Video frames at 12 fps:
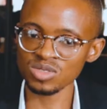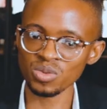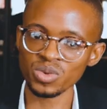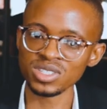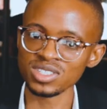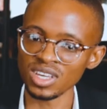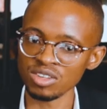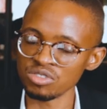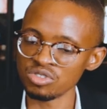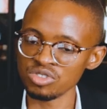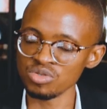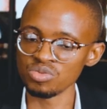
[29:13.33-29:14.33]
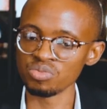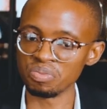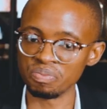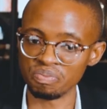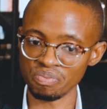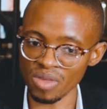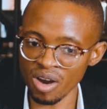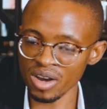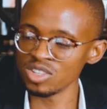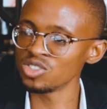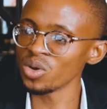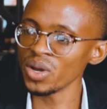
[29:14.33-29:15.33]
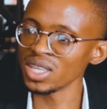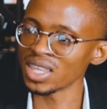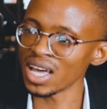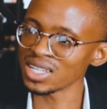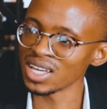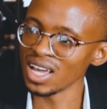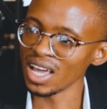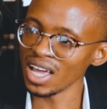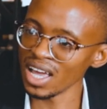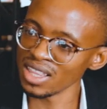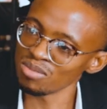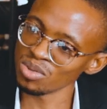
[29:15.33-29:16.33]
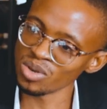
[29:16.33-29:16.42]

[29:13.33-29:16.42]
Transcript: to whiskey and you yeah. are enjoying that. And